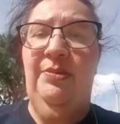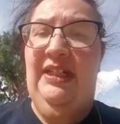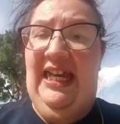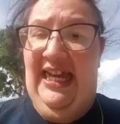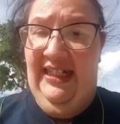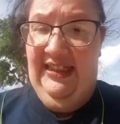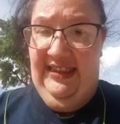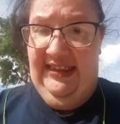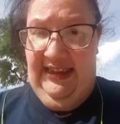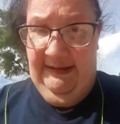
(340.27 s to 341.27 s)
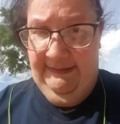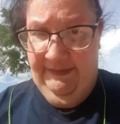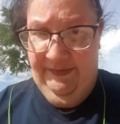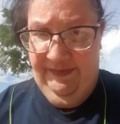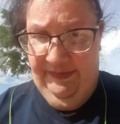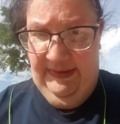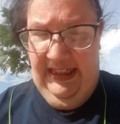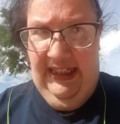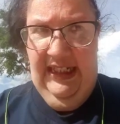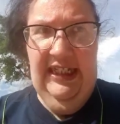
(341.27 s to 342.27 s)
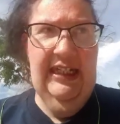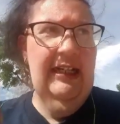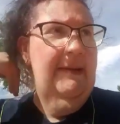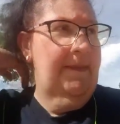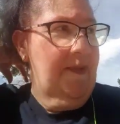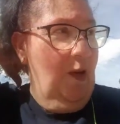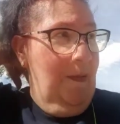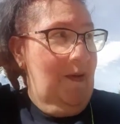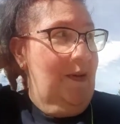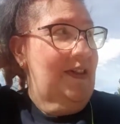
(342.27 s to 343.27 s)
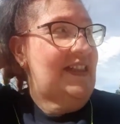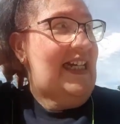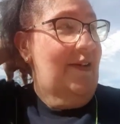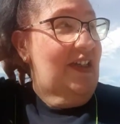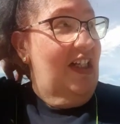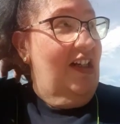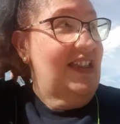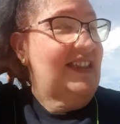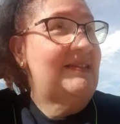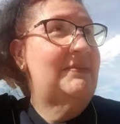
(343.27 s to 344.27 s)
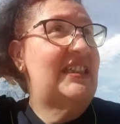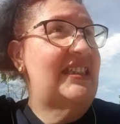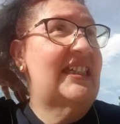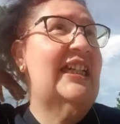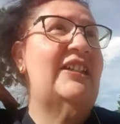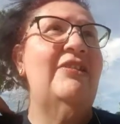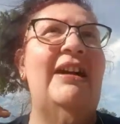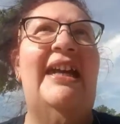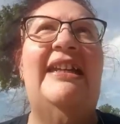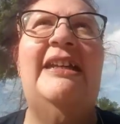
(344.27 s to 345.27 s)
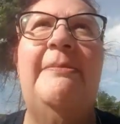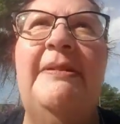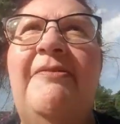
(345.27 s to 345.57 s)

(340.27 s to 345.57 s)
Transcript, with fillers: relax. And um, hope everyone's having an awesome Monday. I know I am. I'm